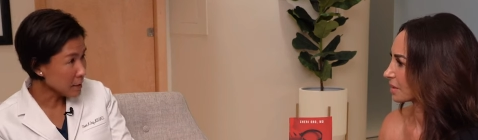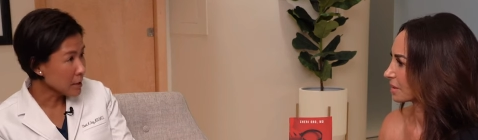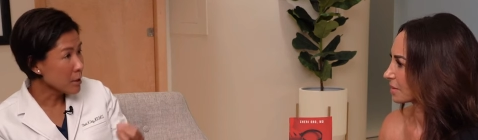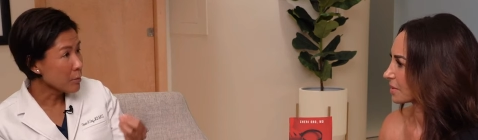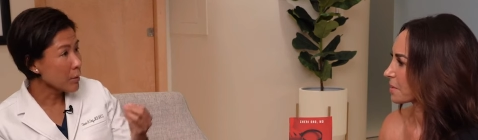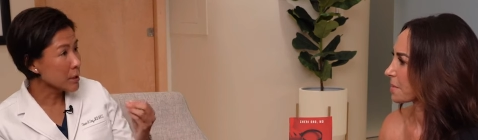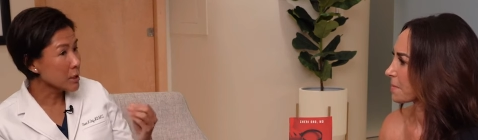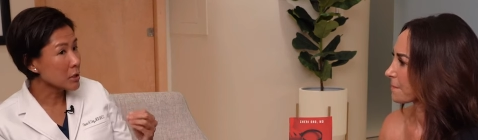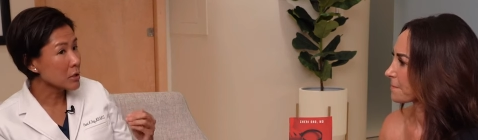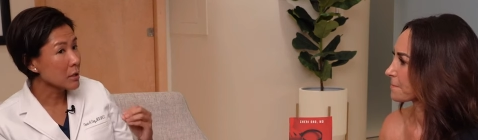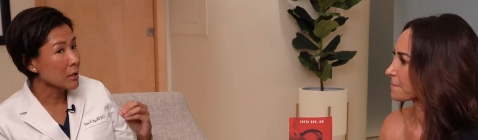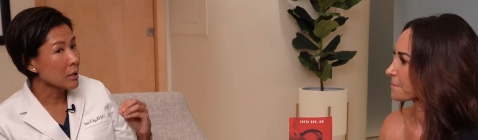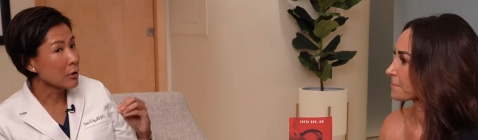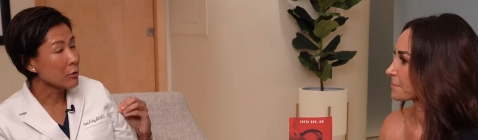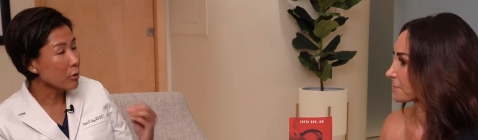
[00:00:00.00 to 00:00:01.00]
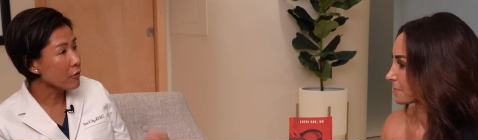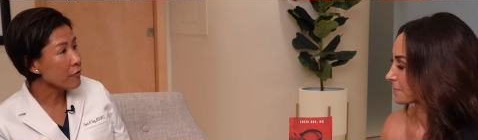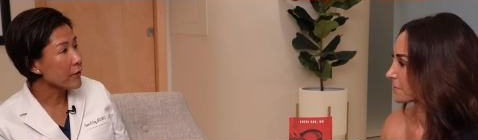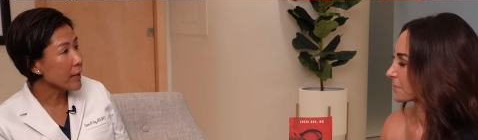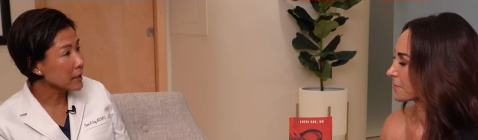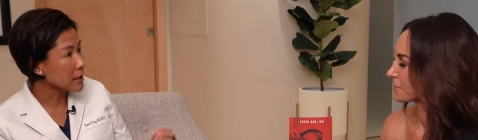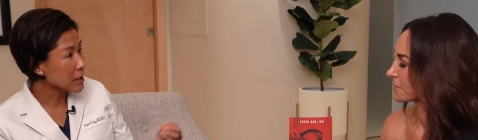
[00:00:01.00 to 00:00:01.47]
Speaker 1: Uh -huh. which is growth
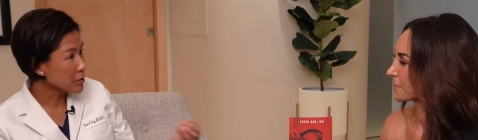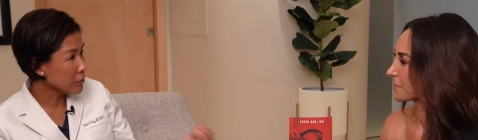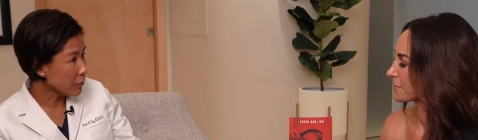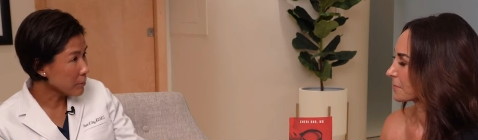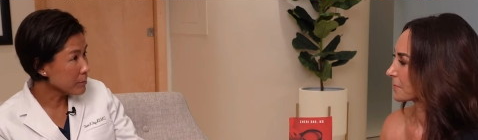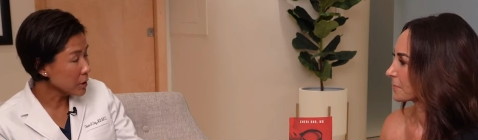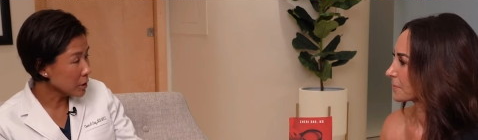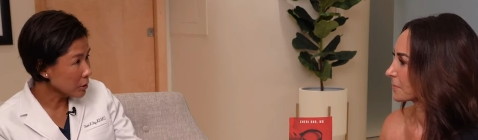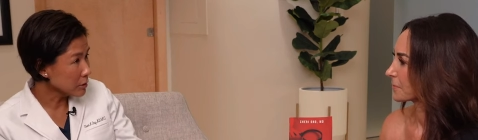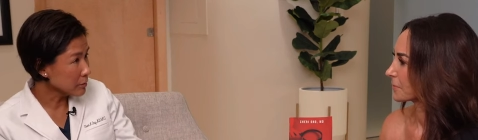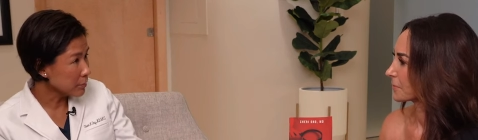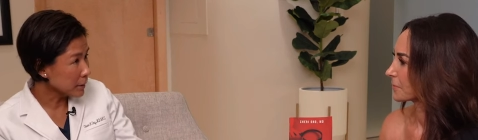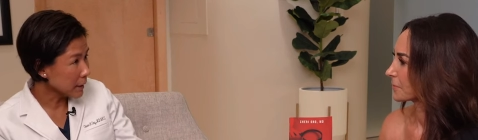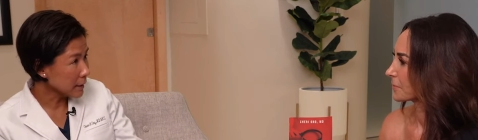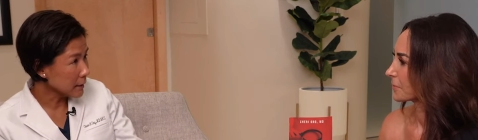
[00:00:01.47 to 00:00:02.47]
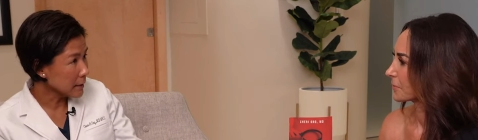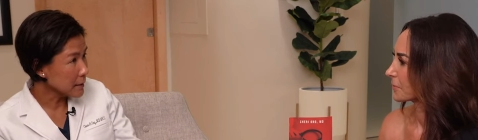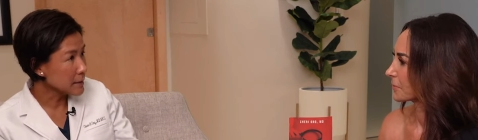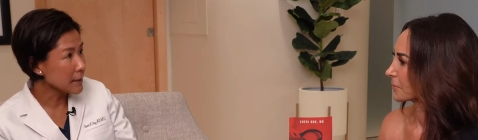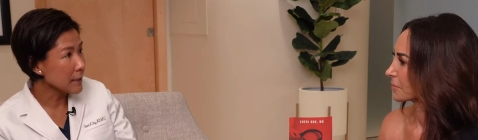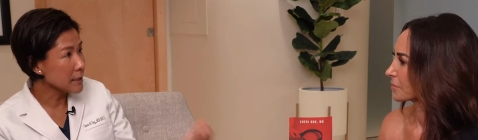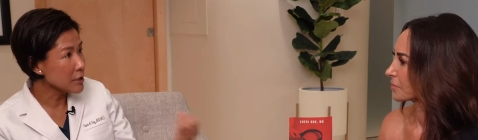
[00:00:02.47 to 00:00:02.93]
factors from your own
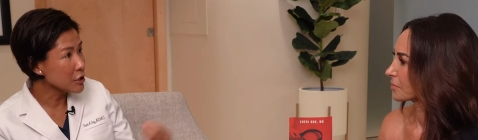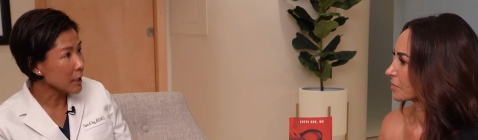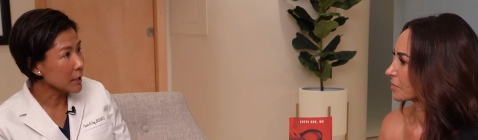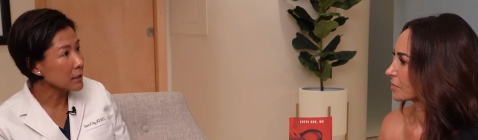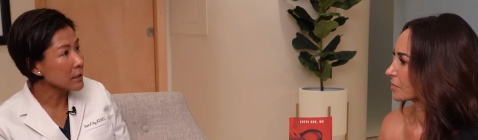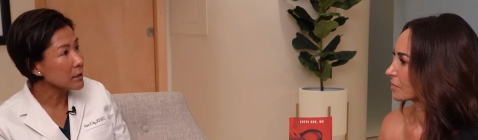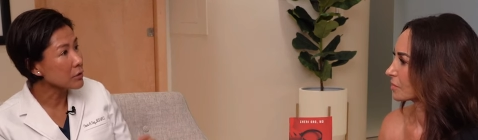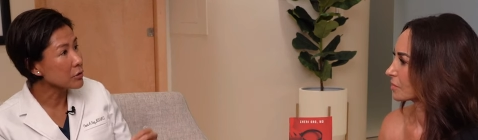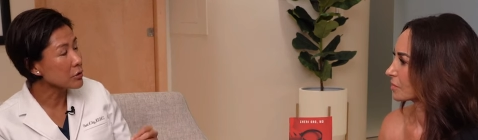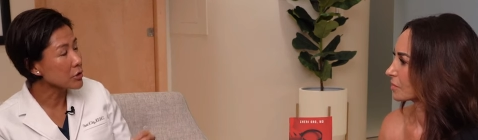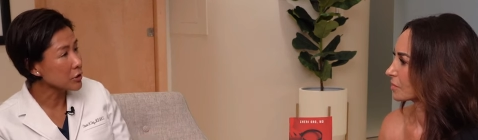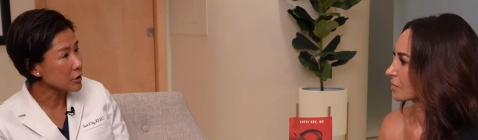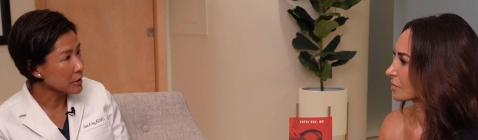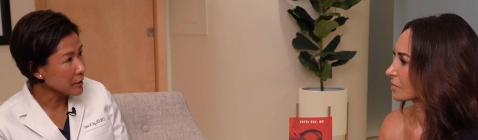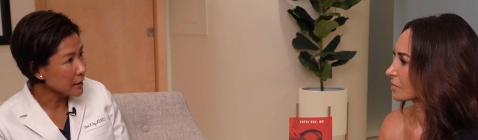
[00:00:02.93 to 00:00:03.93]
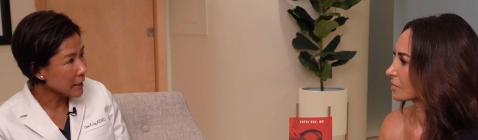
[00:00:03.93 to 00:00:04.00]
platelets, injected into certain